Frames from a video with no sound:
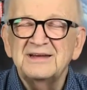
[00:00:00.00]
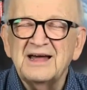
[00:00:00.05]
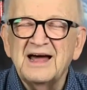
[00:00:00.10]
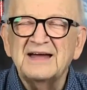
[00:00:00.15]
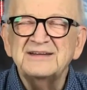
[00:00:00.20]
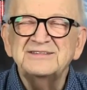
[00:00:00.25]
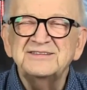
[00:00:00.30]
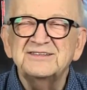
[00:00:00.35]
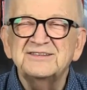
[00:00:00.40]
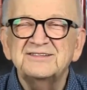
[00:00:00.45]

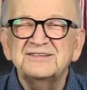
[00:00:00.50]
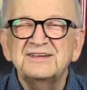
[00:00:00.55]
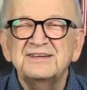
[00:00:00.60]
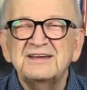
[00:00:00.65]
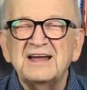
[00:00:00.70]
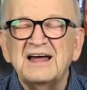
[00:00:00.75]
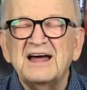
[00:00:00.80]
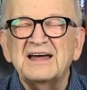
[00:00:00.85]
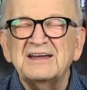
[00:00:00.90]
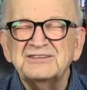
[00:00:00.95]
I
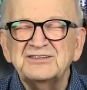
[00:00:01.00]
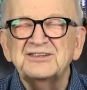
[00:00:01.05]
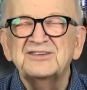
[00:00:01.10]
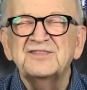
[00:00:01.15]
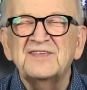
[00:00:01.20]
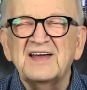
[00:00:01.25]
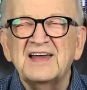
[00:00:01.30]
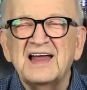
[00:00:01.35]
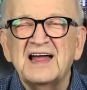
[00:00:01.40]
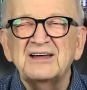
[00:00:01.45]

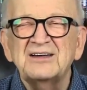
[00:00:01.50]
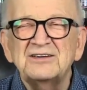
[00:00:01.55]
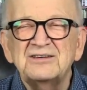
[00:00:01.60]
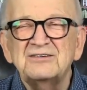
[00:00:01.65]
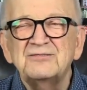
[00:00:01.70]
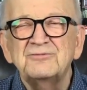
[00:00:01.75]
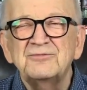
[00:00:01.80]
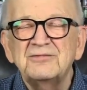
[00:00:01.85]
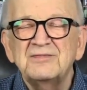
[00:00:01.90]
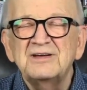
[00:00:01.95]
just felt like
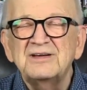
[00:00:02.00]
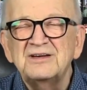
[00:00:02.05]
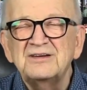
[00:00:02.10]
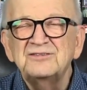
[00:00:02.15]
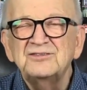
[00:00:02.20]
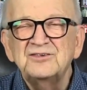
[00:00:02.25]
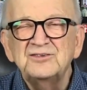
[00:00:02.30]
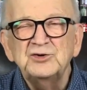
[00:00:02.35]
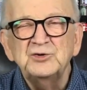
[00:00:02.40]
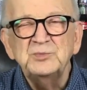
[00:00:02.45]

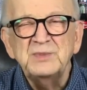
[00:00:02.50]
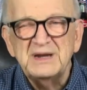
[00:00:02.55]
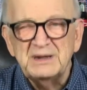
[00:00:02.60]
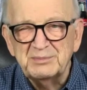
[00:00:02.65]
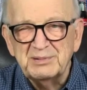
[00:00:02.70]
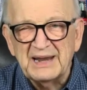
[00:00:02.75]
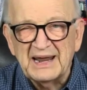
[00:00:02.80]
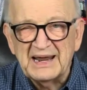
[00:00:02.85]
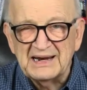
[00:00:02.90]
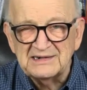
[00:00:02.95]
too many
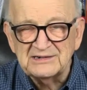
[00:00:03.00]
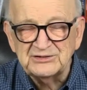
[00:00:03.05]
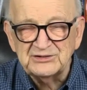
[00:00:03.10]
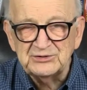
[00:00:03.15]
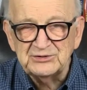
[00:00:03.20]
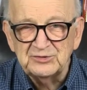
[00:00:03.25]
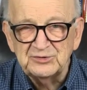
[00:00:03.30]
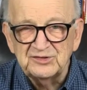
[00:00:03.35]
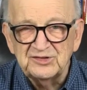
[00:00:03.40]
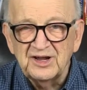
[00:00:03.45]

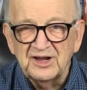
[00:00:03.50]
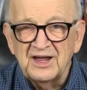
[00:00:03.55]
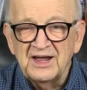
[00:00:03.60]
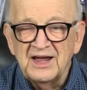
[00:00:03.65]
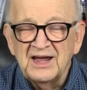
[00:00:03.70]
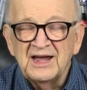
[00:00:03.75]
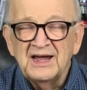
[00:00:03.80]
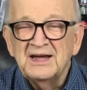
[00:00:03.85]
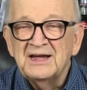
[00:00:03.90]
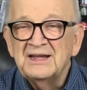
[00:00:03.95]
platitudes.
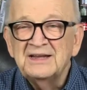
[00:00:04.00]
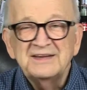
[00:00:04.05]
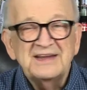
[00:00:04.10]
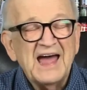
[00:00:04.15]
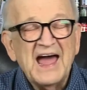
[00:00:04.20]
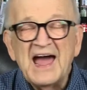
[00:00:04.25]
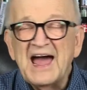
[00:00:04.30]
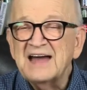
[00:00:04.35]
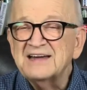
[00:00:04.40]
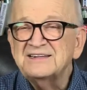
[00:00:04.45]

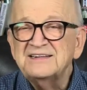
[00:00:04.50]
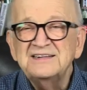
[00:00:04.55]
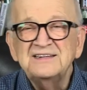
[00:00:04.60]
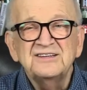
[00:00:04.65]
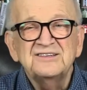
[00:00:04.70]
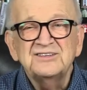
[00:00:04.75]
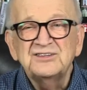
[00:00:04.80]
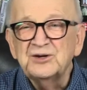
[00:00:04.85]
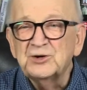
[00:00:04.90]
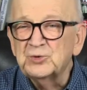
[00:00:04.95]
The acting
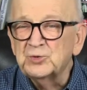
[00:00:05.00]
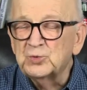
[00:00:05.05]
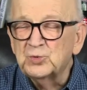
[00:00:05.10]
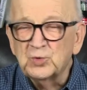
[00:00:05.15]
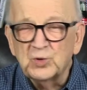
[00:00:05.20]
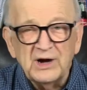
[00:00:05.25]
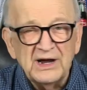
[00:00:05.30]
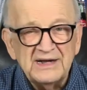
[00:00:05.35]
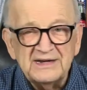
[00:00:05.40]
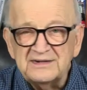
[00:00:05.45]
is still
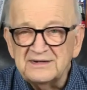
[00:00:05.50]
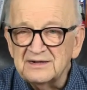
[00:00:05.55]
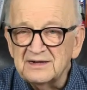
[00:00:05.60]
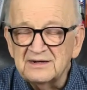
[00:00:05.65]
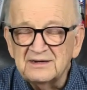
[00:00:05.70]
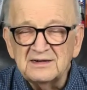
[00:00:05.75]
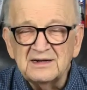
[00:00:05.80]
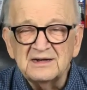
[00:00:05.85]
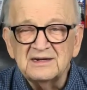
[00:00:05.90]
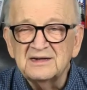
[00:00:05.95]
great.
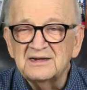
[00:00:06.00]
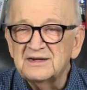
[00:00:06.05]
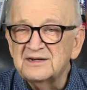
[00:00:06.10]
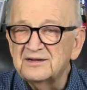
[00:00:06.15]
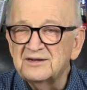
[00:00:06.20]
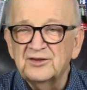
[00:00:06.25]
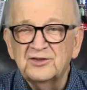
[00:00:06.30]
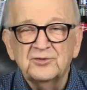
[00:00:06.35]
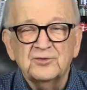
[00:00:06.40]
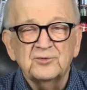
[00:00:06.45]

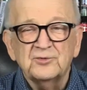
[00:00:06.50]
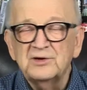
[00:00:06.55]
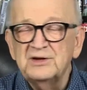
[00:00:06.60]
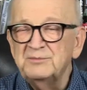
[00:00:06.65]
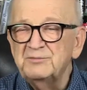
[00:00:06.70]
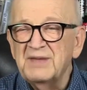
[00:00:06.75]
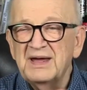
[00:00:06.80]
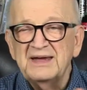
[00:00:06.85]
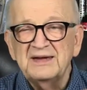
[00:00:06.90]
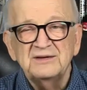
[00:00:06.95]
The three
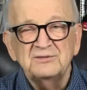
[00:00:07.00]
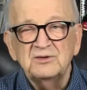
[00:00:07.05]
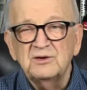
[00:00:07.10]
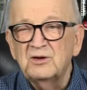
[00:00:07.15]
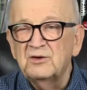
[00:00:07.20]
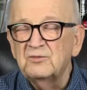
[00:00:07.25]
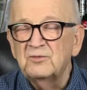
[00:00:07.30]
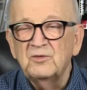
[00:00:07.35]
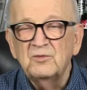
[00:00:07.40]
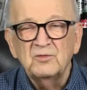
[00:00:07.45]
main
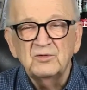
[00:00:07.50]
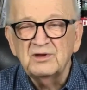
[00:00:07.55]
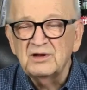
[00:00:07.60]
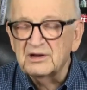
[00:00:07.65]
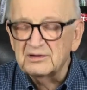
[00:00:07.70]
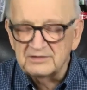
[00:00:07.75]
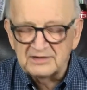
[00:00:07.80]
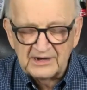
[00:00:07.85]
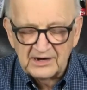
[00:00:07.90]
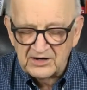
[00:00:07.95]

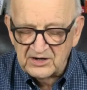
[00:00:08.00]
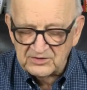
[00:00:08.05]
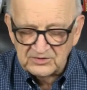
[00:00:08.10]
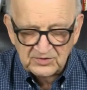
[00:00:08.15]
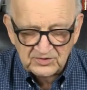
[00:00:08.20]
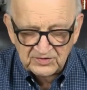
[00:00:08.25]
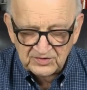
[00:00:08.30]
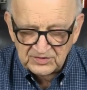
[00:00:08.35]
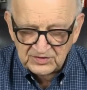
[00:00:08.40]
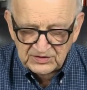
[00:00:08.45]

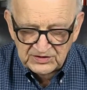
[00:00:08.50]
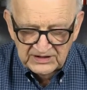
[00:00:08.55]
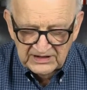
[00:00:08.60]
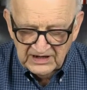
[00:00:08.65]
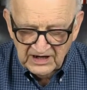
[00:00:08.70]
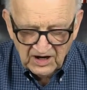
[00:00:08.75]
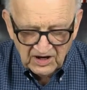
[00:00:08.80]
characters are good.